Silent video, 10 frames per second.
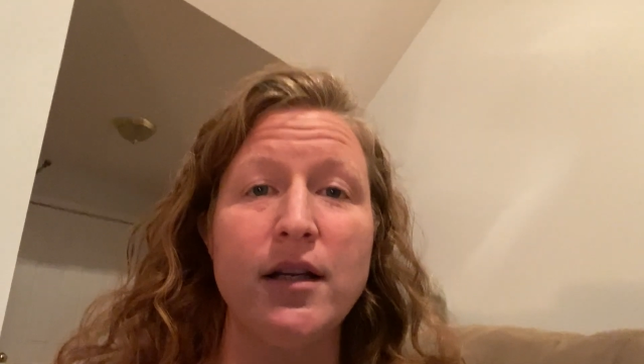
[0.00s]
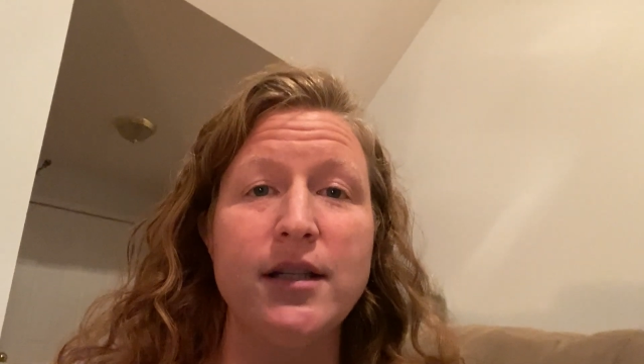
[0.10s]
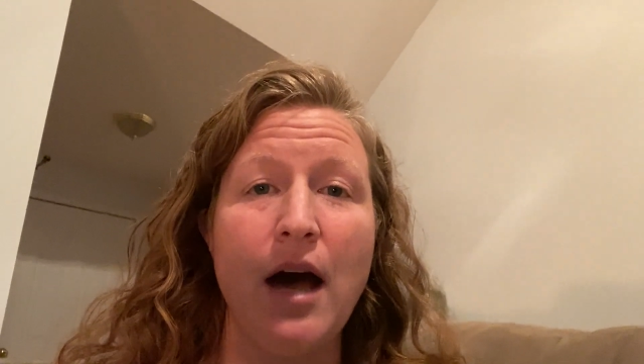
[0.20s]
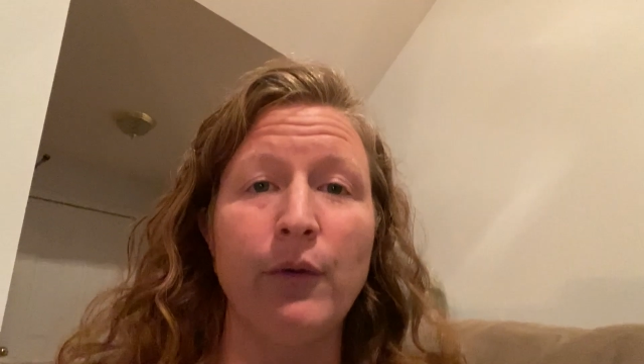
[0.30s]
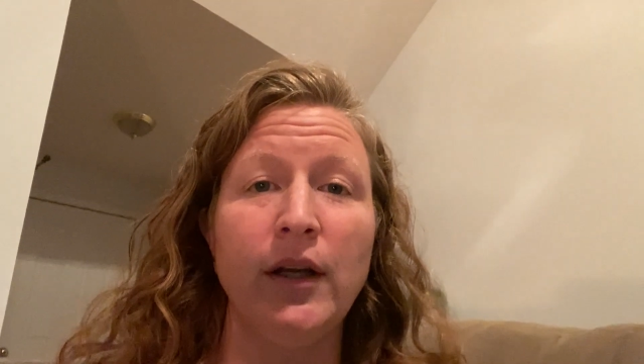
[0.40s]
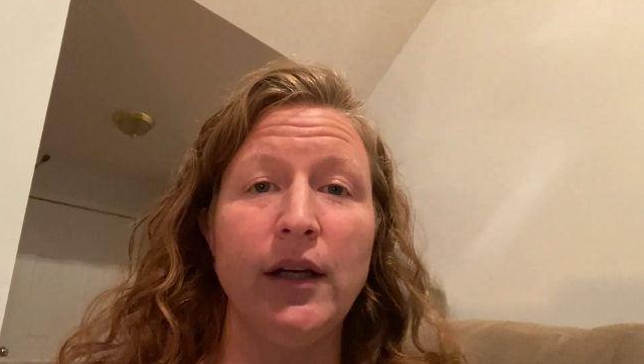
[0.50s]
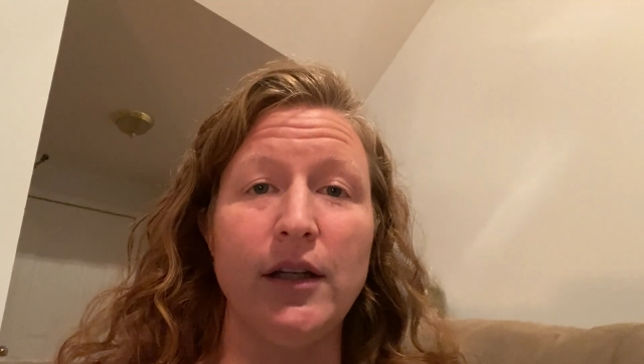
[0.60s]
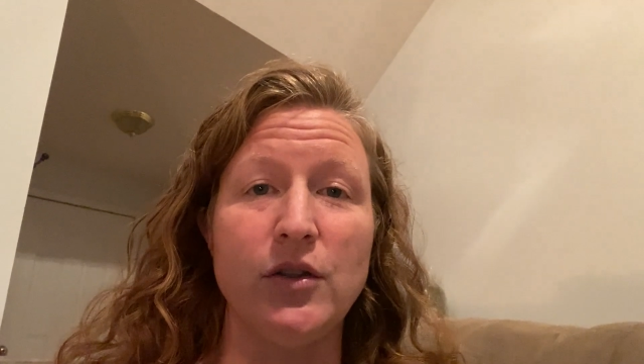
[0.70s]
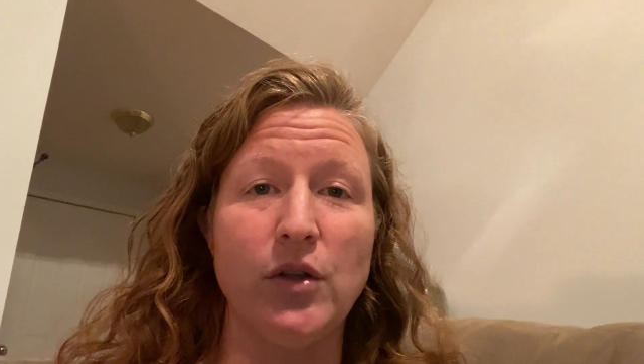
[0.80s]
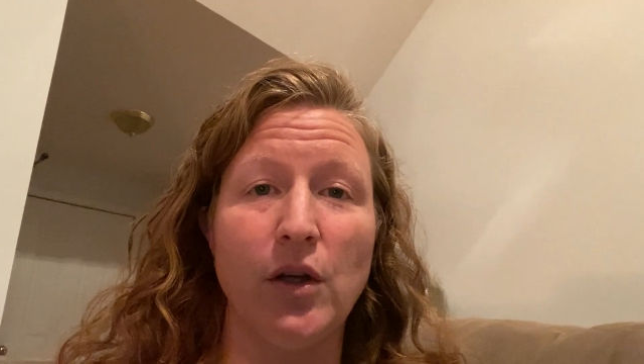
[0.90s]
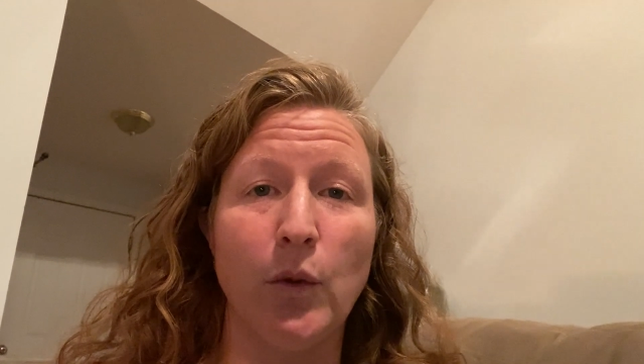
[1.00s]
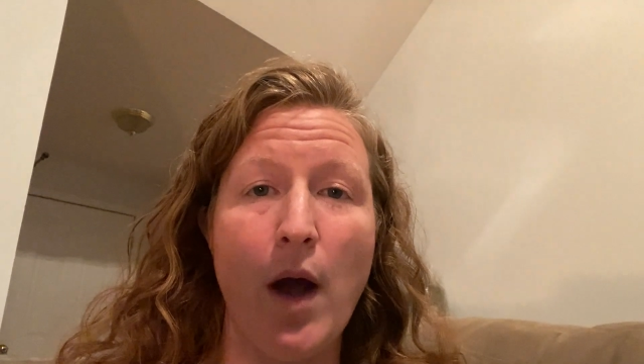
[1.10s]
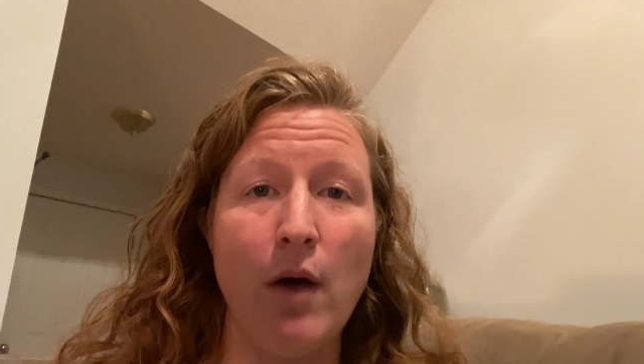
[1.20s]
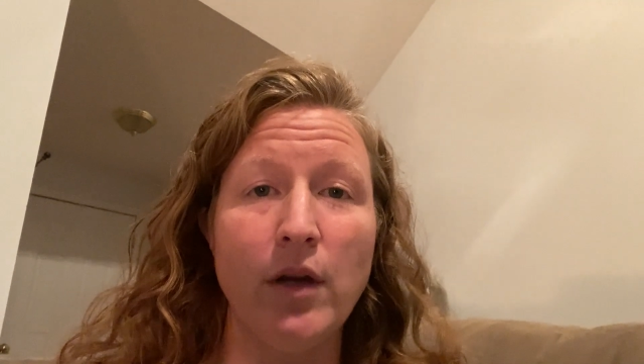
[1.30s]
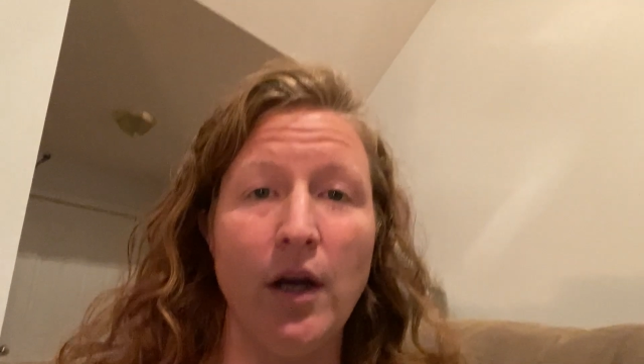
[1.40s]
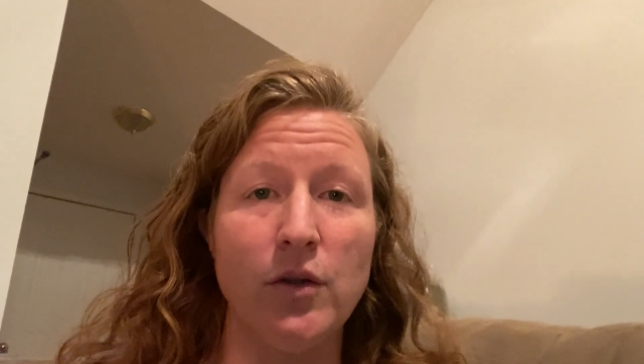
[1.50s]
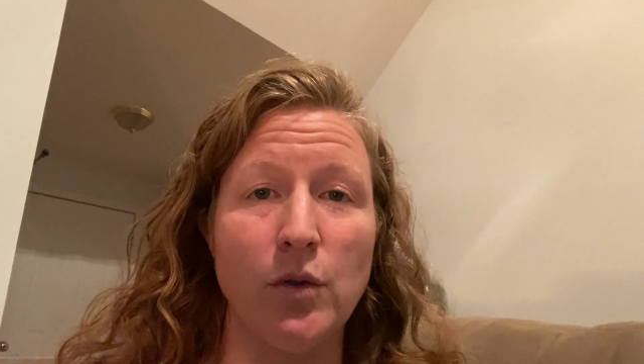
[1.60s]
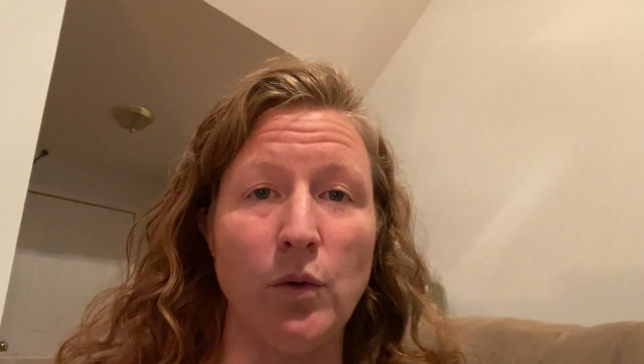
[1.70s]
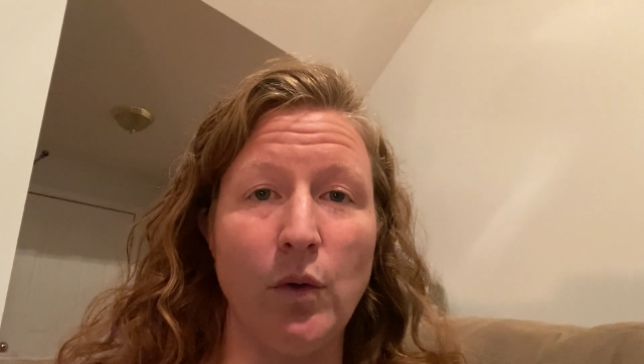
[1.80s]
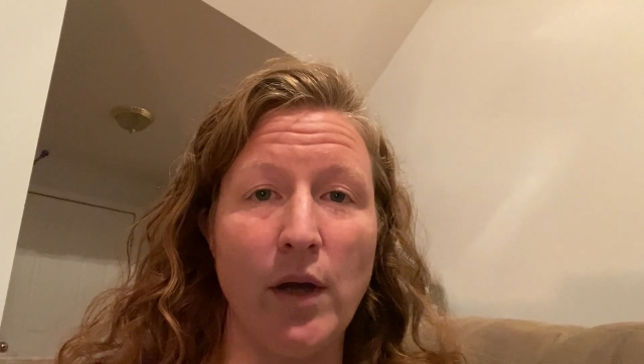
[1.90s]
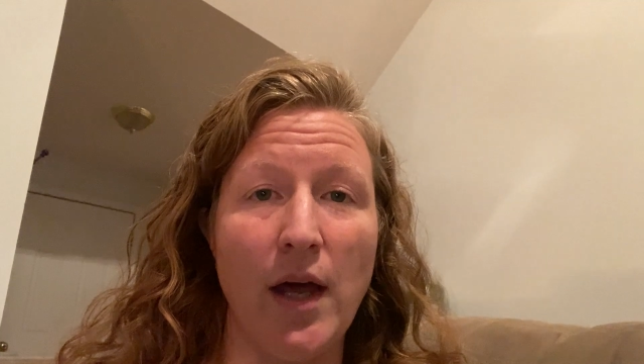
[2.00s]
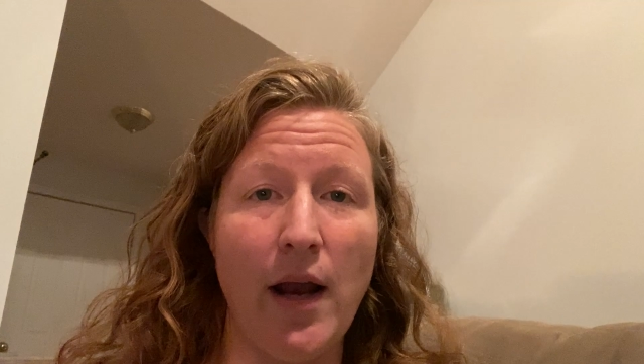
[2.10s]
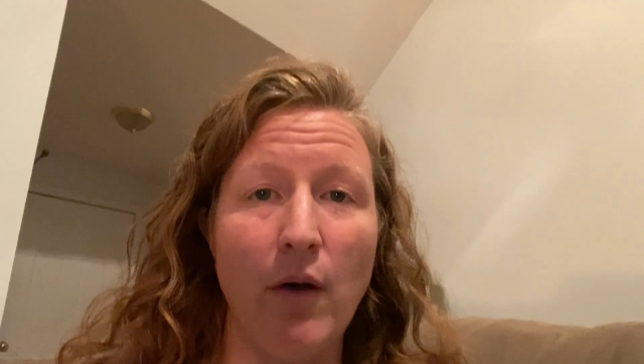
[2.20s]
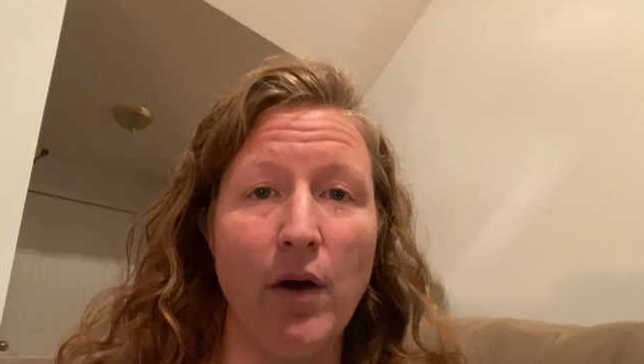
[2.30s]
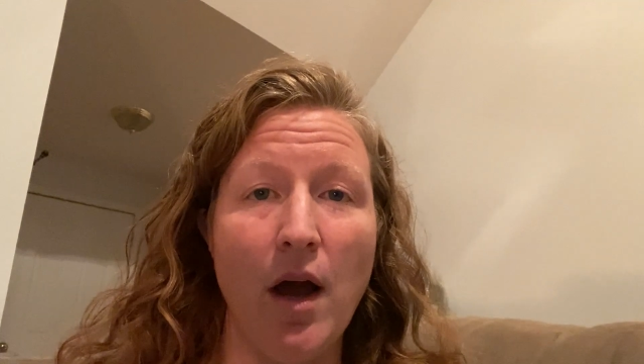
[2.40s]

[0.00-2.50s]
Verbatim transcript: down into the ground to get out